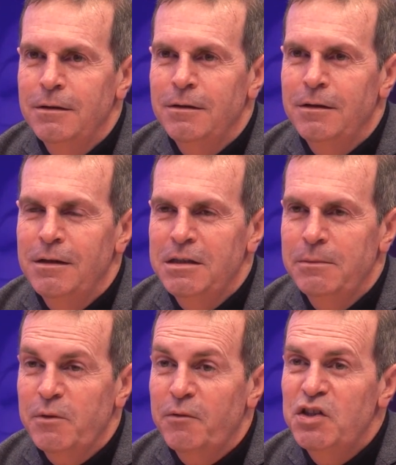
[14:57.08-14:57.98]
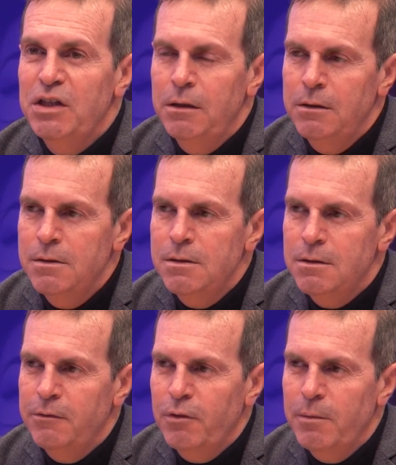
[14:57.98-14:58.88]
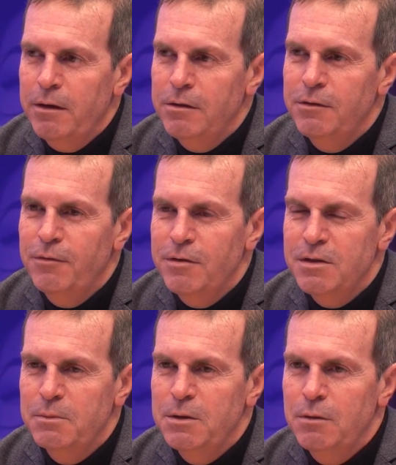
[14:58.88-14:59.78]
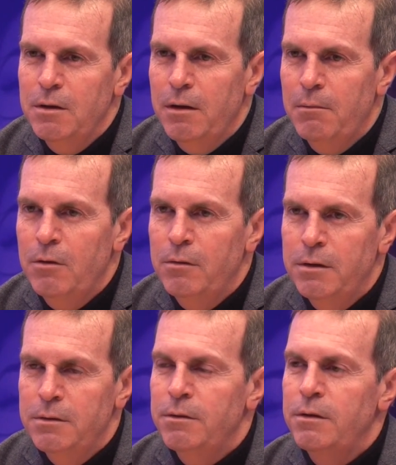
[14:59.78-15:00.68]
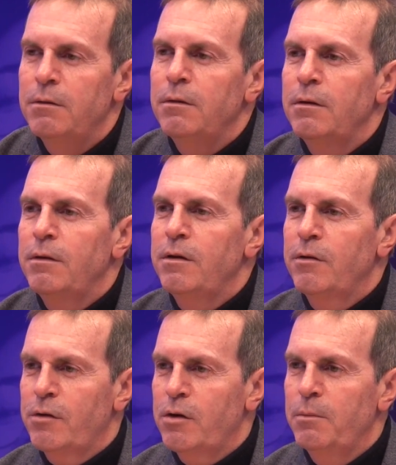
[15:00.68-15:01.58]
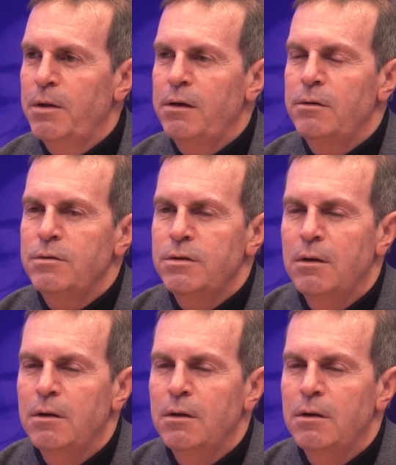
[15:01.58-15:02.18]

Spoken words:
in terms of genes, if we make a difference between emlyon and the other competitors,